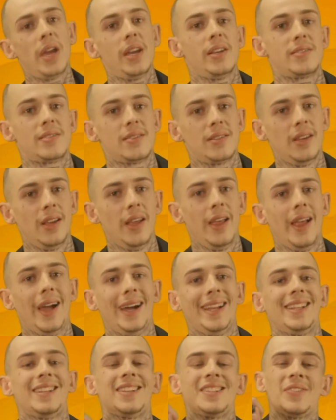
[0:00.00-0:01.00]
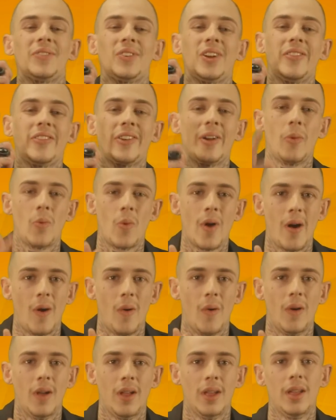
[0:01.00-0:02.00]
piss, and he does it very, very
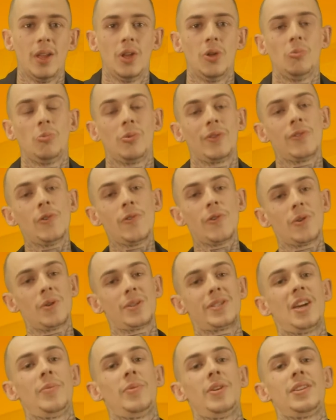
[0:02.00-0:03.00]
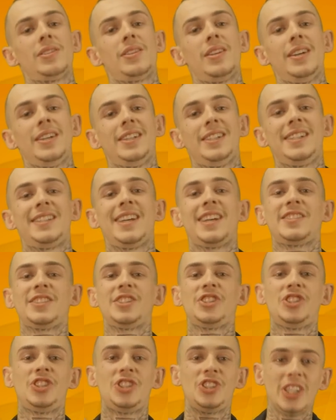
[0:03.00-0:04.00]
well. We've also established he takes
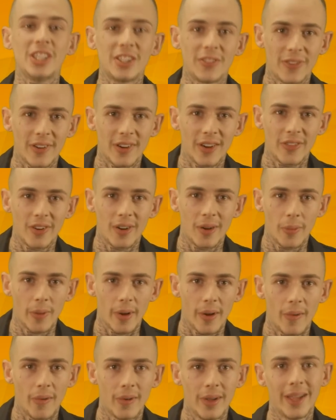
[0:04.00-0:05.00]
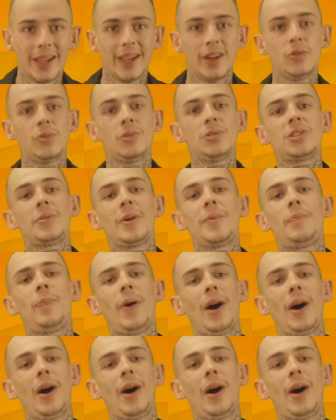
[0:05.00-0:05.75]
his shit very, very well. Also in